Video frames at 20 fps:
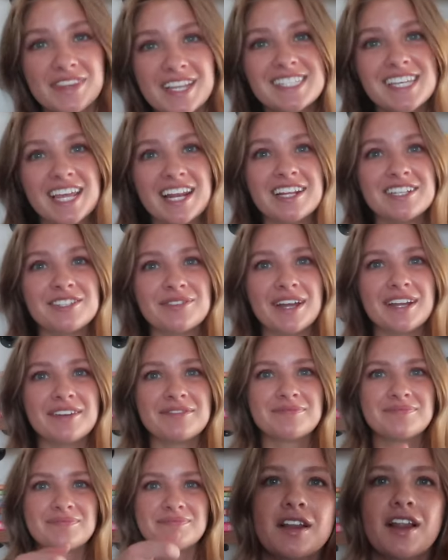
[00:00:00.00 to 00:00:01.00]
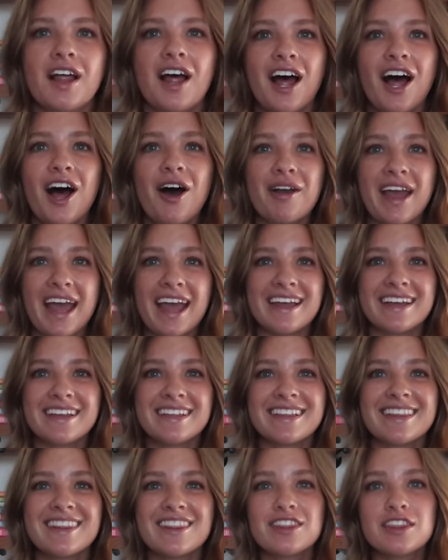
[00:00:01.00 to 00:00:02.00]
Let's get into it. Okay,
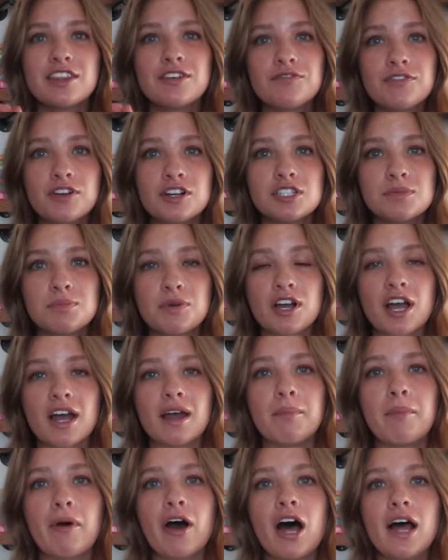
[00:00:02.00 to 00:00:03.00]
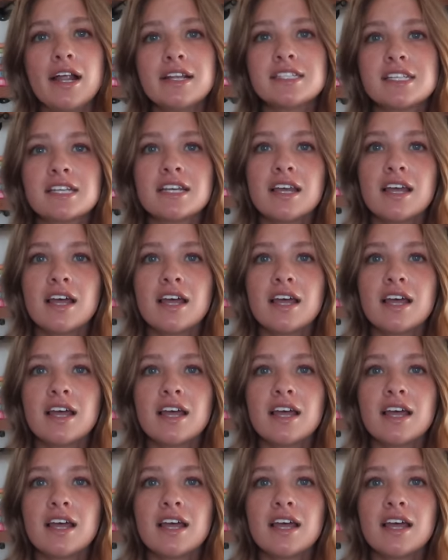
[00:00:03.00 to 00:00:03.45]
the first book I bought,